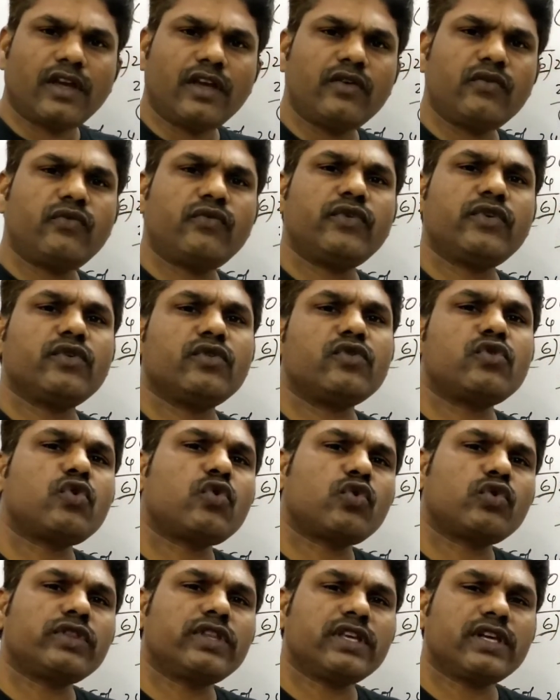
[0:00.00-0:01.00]
If you
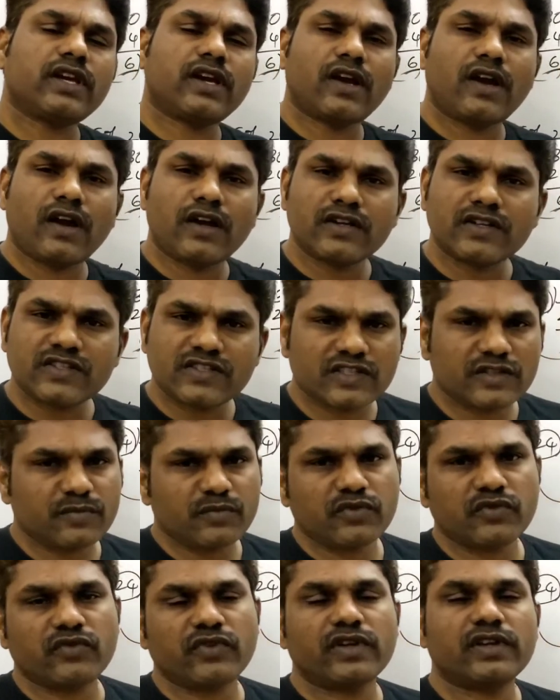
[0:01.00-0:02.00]
know the
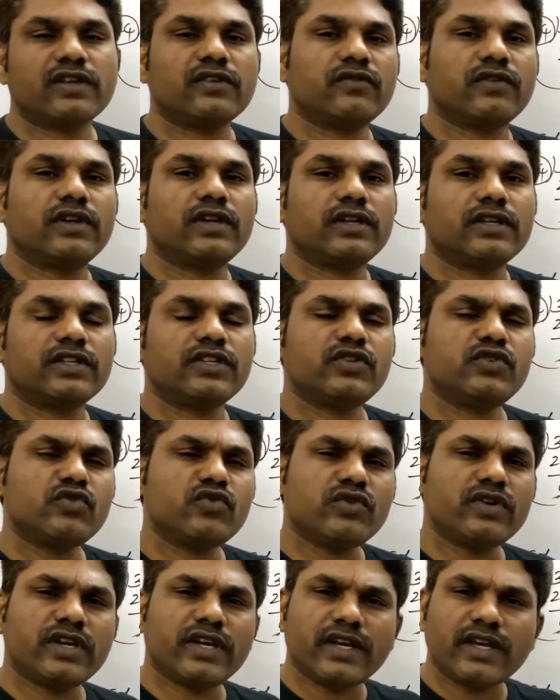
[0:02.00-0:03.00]
concept very well,
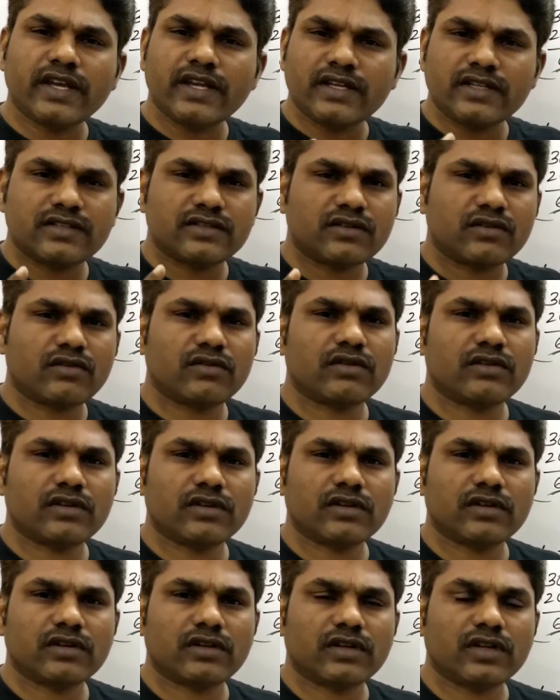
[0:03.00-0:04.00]
you can
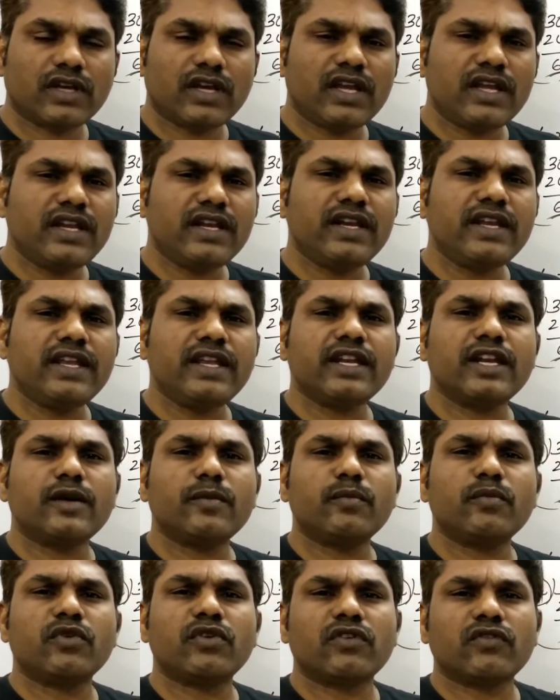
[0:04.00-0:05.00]
solve any
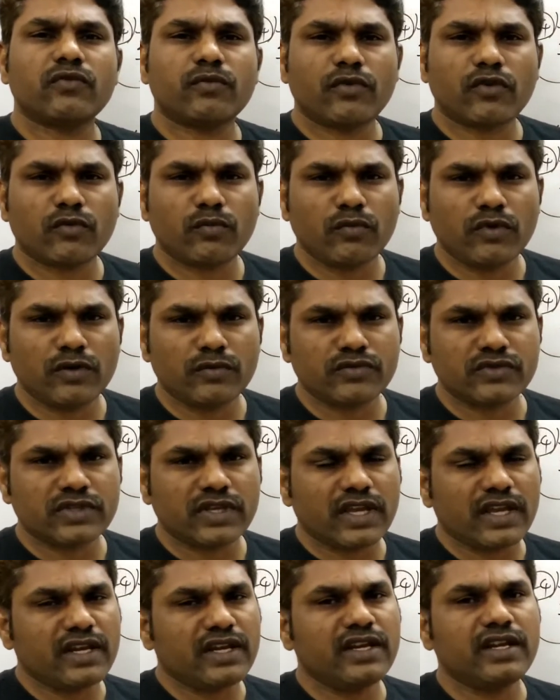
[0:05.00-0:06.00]
number of
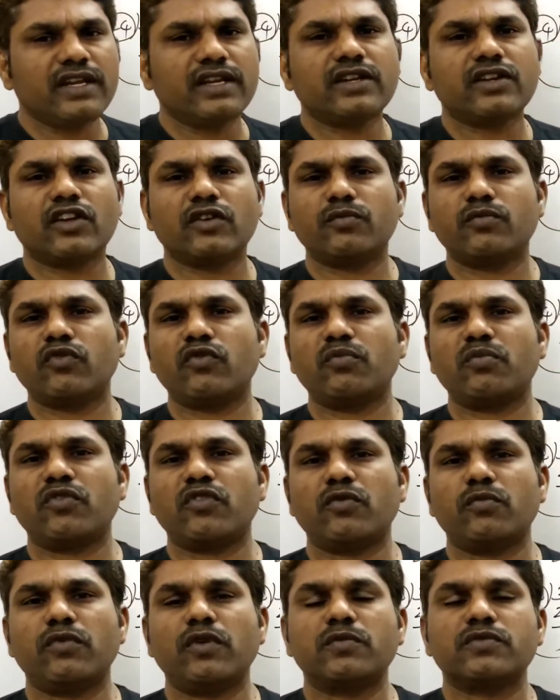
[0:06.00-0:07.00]
problems, any type of
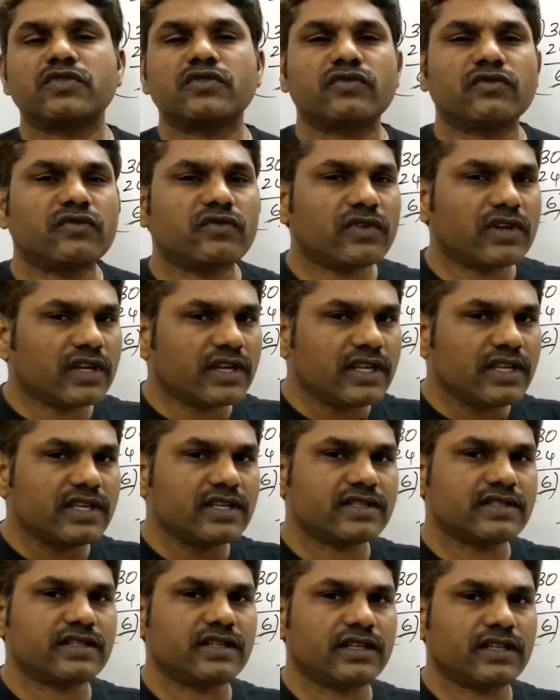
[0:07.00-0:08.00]
problems very
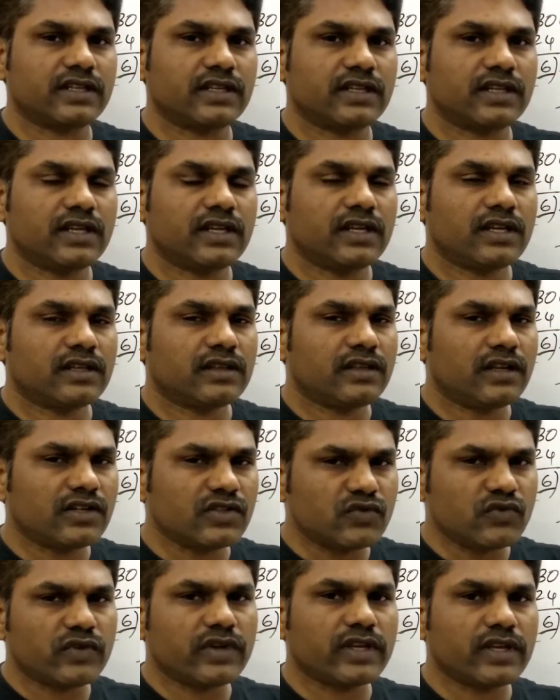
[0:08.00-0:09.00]
easily.
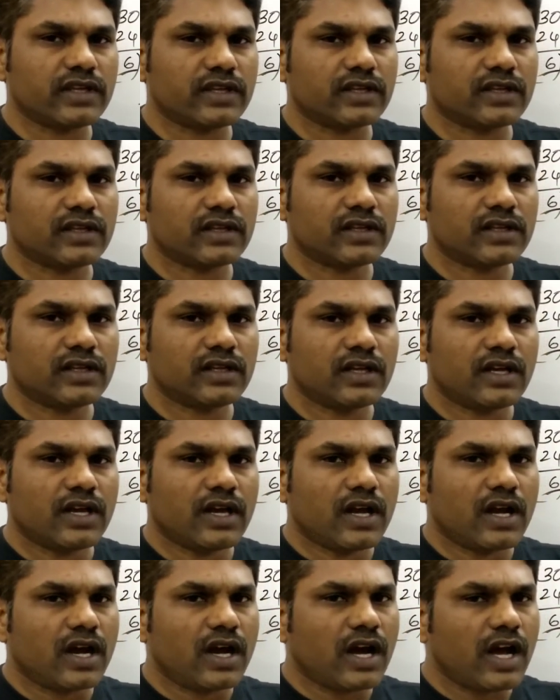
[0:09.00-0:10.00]
That's why
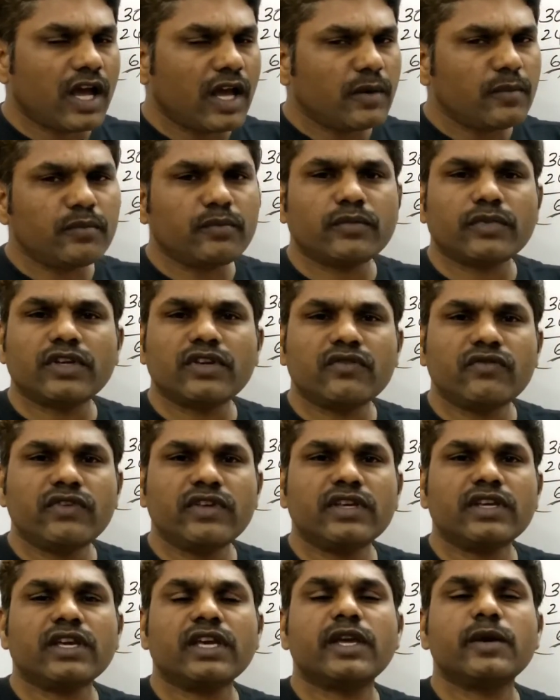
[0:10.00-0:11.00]
I am
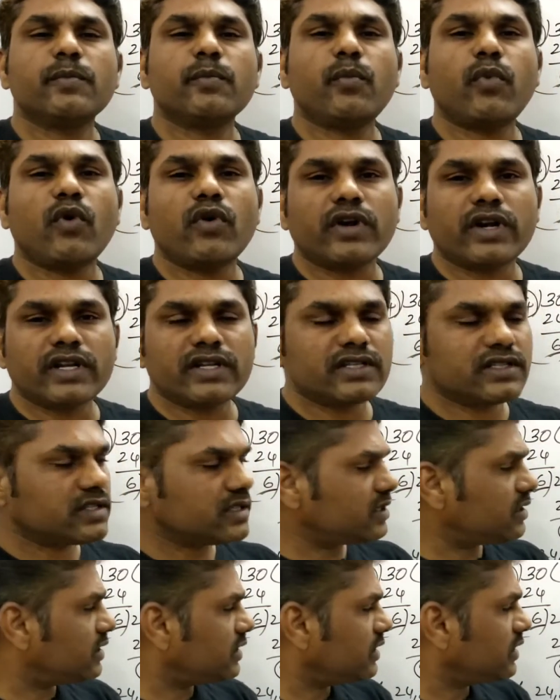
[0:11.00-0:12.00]
giving
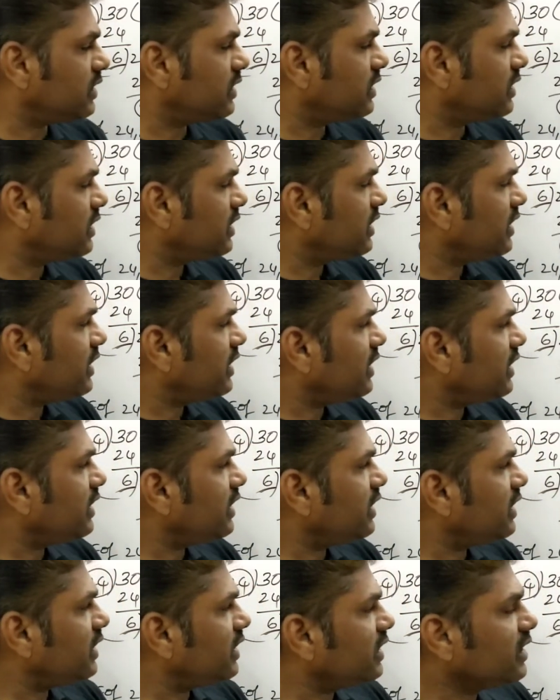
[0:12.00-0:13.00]
importance
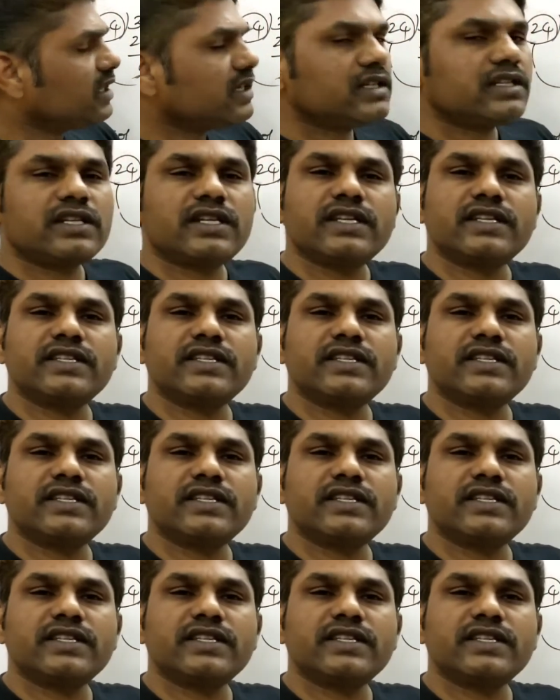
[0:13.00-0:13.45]
in